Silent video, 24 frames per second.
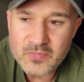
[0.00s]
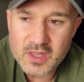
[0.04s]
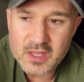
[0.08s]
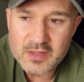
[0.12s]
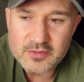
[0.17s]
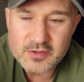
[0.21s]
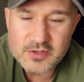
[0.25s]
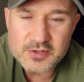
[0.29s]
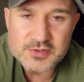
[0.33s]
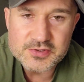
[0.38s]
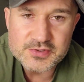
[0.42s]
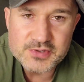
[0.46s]

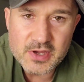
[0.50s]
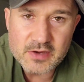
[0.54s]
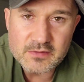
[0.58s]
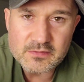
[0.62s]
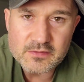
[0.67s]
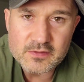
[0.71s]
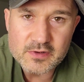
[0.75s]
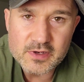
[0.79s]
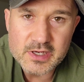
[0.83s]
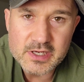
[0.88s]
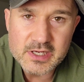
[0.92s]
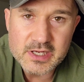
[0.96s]
and they're
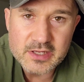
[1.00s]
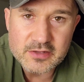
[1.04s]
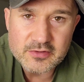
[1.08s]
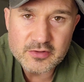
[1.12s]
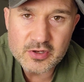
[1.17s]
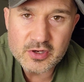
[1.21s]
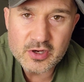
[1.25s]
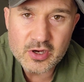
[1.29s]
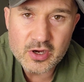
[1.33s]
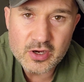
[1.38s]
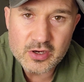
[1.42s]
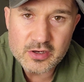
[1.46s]
suffering and
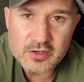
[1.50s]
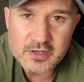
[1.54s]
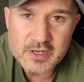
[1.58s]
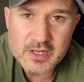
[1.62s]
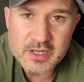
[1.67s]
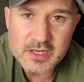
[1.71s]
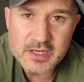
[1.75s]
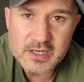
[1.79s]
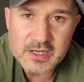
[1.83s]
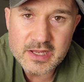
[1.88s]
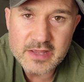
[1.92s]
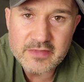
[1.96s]
they're
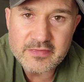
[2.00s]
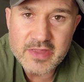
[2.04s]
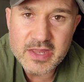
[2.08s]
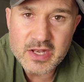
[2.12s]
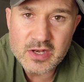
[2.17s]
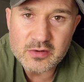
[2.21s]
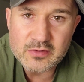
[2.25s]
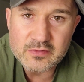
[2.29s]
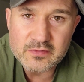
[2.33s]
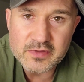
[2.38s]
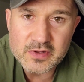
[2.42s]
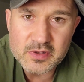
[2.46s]
hurting and they
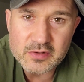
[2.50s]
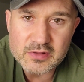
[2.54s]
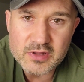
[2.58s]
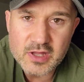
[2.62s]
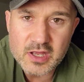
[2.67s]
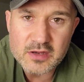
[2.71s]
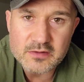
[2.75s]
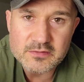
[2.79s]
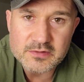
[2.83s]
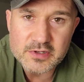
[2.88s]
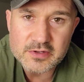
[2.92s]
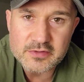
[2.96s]
don't feel
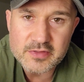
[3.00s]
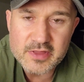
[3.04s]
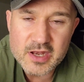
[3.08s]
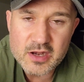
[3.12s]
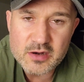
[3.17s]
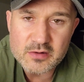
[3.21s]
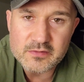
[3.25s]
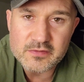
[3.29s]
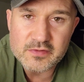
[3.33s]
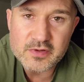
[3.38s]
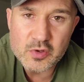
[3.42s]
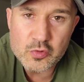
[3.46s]
loved, or they
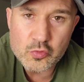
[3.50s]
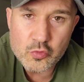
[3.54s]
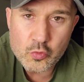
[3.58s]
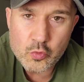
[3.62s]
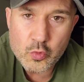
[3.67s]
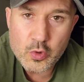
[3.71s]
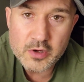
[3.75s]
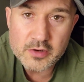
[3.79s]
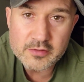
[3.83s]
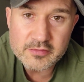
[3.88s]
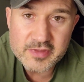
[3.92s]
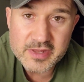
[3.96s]
don't feel
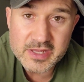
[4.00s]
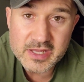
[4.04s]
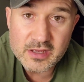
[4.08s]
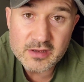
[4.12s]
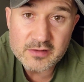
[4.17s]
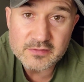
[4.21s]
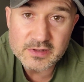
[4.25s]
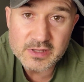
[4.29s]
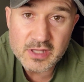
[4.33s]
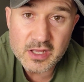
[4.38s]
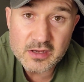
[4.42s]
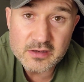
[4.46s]
worthy
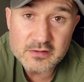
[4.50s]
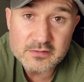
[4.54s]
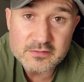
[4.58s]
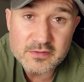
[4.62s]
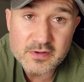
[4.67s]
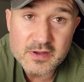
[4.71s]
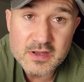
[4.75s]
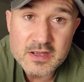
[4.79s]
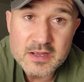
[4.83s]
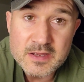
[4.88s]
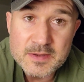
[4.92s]
of love,